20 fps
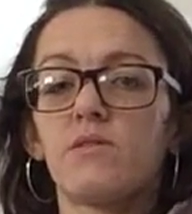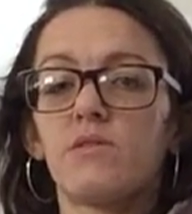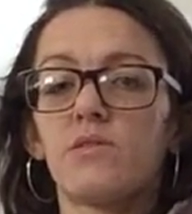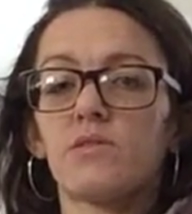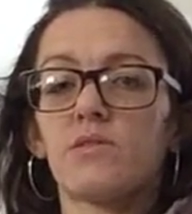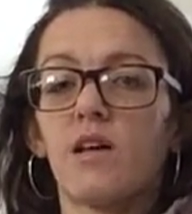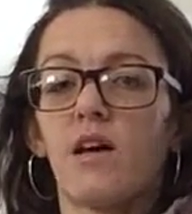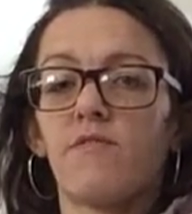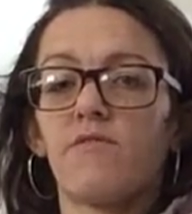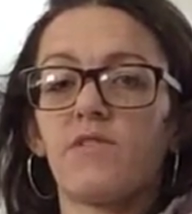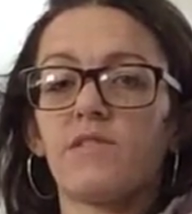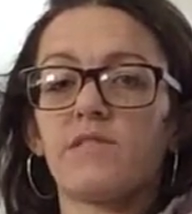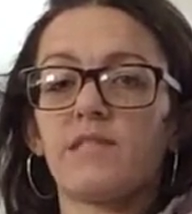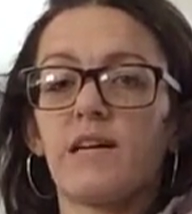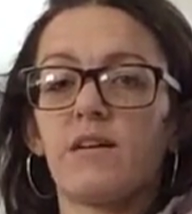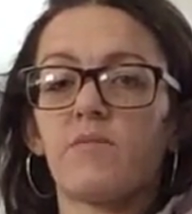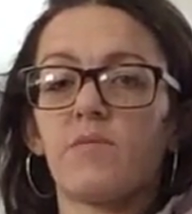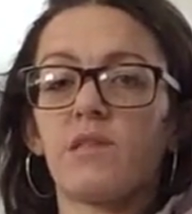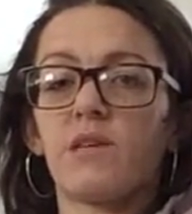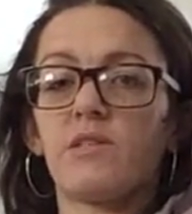just soften
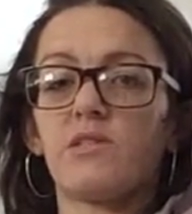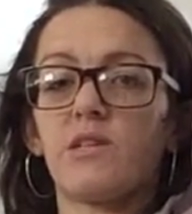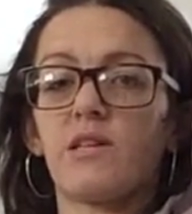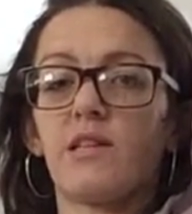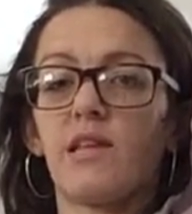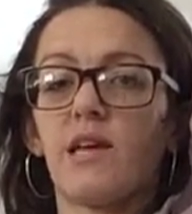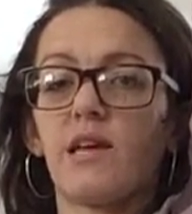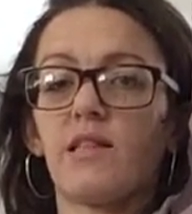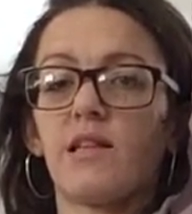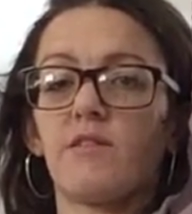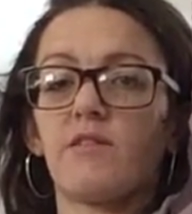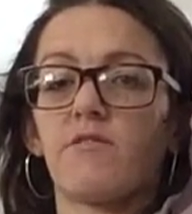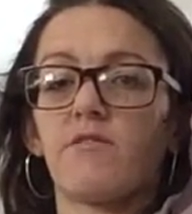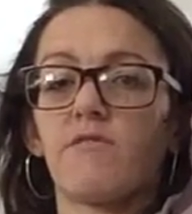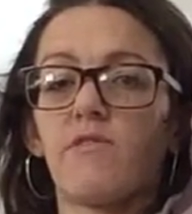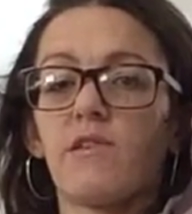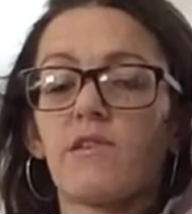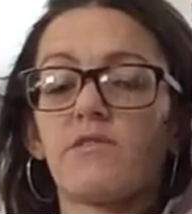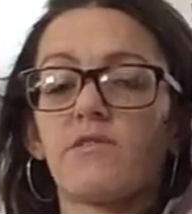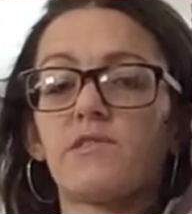down. With each inhale, let your
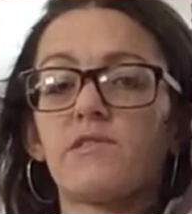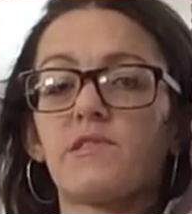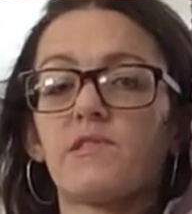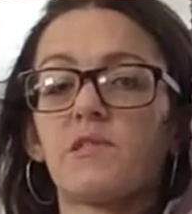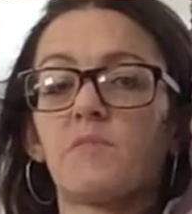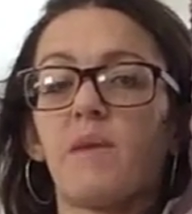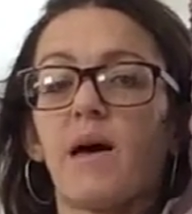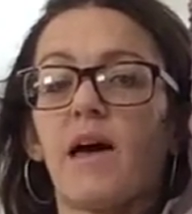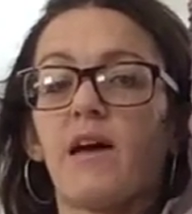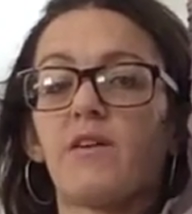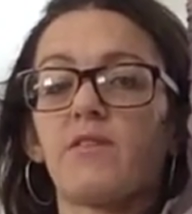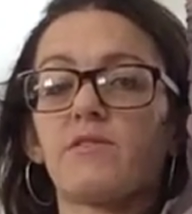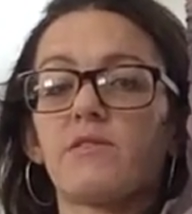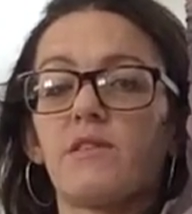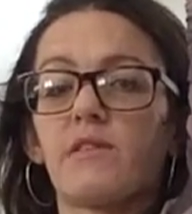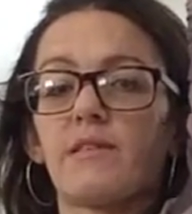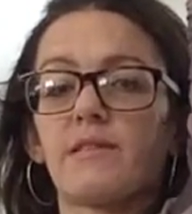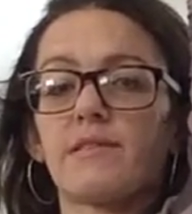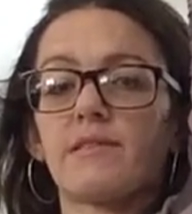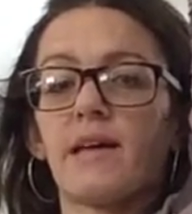fingers aspire
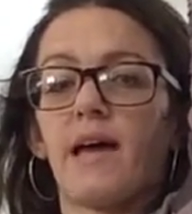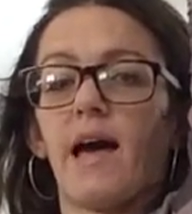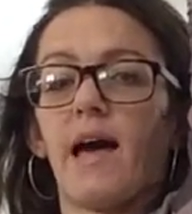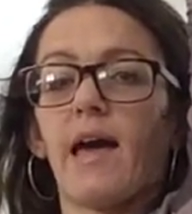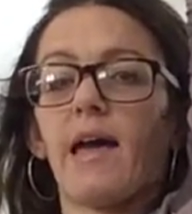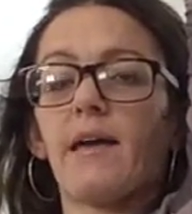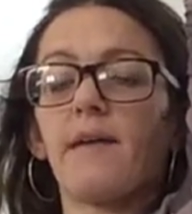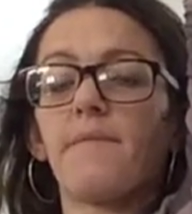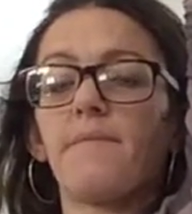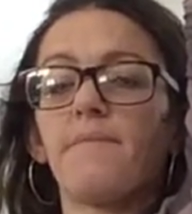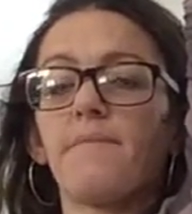to the sky.